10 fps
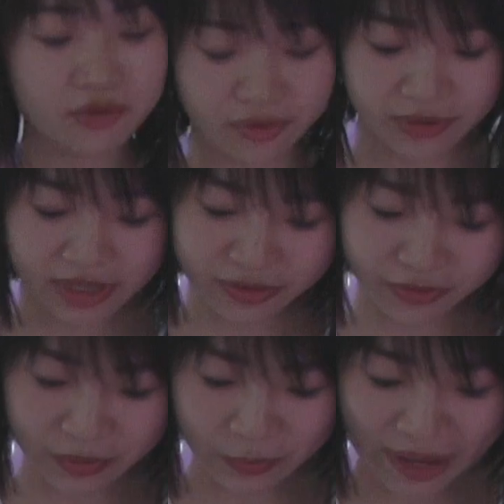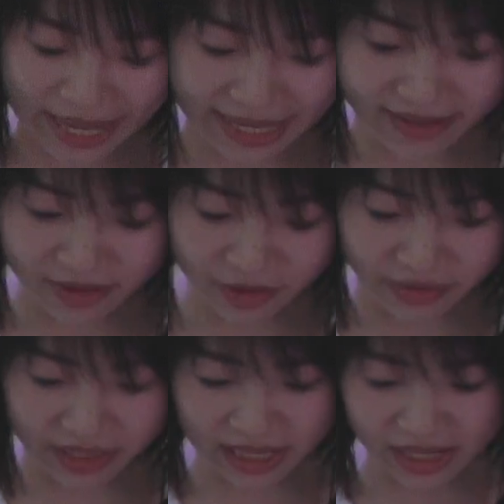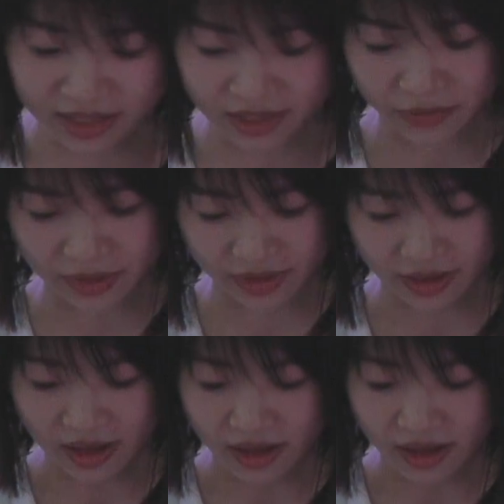of three different ways of engaging with